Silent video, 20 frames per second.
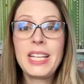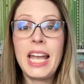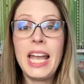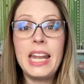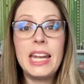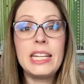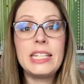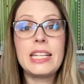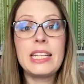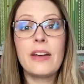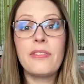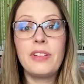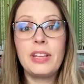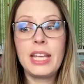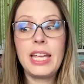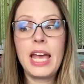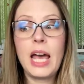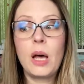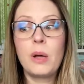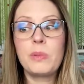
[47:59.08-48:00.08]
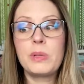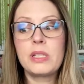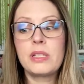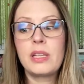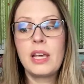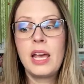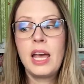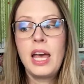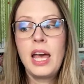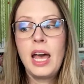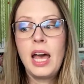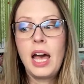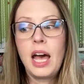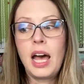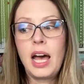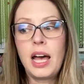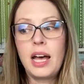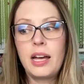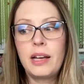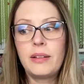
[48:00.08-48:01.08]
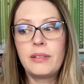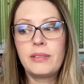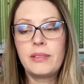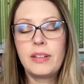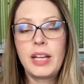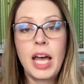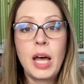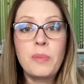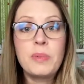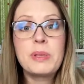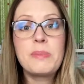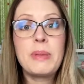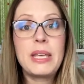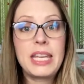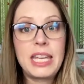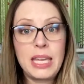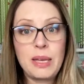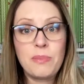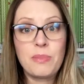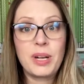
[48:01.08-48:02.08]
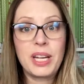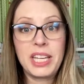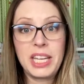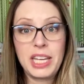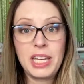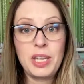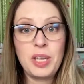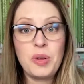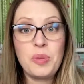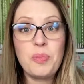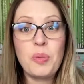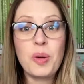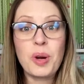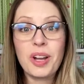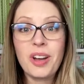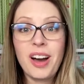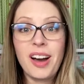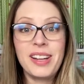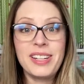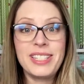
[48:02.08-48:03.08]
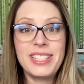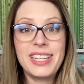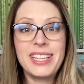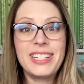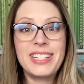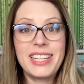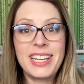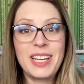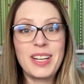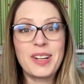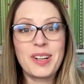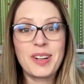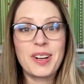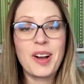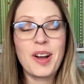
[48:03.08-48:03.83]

And it definitely helps, uh, helps me keep bringing you more content here